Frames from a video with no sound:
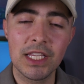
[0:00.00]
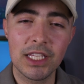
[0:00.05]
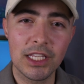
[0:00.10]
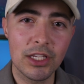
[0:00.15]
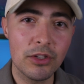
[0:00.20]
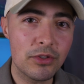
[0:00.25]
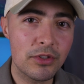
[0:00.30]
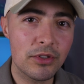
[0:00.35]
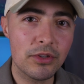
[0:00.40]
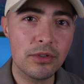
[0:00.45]

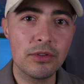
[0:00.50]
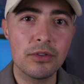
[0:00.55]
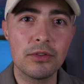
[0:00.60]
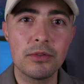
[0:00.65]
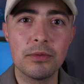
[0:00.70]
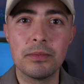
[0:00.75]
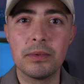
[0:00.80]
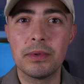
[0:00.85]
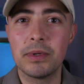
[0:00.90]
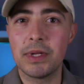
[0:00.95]

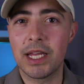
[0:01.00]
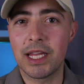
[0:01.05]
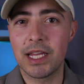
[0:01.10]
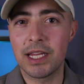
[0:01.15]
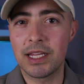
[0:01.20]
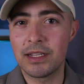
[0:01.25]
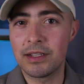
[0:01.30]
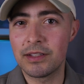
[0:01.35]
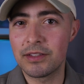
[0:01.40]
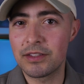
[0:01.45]
YouTube
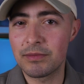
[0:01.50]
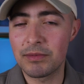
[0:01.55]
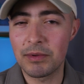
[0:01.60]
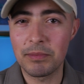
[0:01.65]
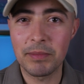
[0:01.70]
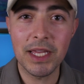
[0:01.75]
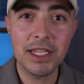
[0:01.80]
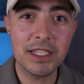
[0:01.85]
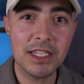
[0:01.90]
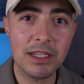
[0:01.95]
and
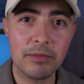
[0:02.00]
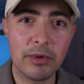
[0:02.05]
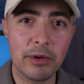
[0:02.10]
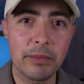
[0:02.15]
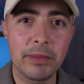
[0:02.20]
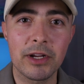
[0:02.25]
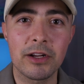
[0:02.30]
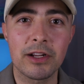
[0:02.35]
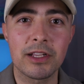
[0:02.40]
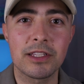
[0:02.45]
some amazing
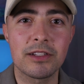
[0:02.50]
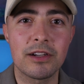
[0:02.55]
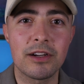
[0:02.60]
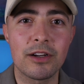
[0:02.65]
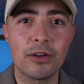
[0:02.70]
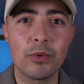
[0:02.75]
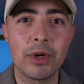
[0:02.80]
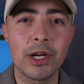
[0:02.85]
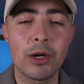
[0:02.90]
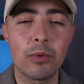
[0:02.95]
Premier
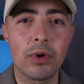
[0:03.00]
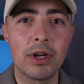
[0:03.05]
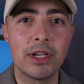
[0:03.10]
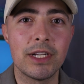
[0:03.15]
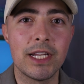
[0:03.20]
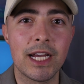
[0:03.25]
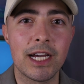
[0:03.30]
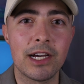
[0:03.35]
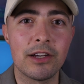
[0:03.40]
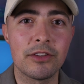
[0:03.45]
Guitar rig
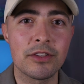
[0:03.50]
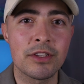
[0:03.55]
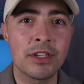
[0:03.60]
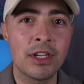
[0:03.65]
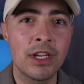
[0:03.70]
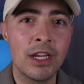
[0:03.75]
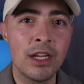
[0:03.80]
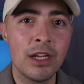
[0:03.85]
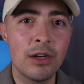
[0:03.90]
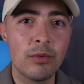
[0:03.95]

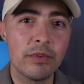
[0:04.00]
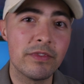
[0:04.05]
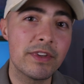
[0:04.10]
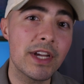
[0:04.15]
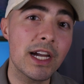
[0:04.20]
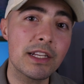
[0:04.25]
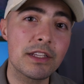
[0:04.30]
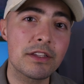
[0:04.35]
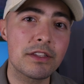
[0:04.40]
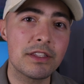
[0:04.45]
rundowns,
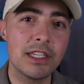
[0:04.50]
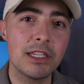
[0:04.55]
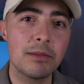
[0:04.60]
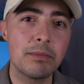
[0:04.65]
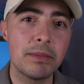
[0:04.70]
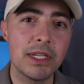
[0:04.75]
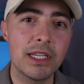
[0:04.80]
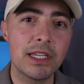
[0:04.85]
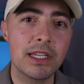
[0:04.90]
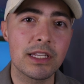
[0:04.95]
we've gotten a
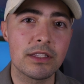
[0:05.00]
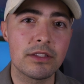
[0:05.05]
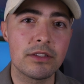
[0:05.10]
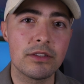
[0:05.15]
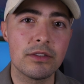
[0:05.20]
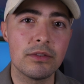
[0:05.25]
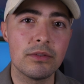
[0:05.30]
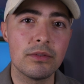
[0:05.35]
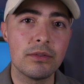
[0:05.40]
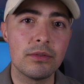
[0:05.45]
sneak peek
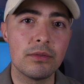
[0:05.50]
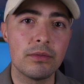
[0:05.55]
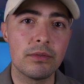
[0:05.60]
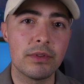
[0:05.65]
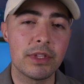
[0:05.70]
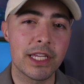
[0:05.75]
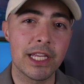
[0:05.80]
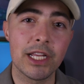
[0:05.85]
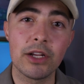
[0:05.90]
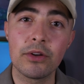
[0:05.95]

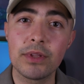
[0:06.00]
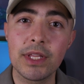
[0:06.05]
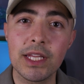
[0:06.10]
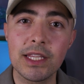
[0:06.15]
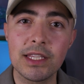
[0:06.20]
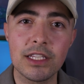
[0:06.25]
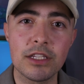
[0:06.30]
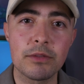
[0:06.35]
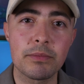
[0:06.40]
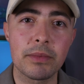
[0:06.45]
into the gear
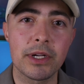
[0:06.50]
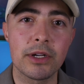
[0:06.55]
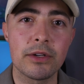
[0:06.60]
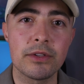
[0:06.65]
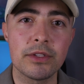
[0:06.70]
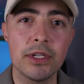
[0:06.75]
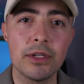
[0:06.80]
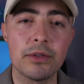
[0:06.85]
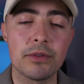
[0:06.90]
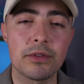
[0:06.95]
that these
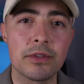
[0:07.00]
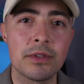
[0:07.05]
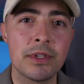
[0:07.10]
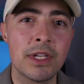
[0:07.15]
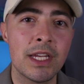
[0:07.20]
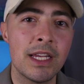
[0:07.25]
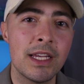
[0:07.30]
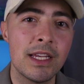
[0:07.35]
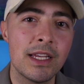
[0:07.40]
players use.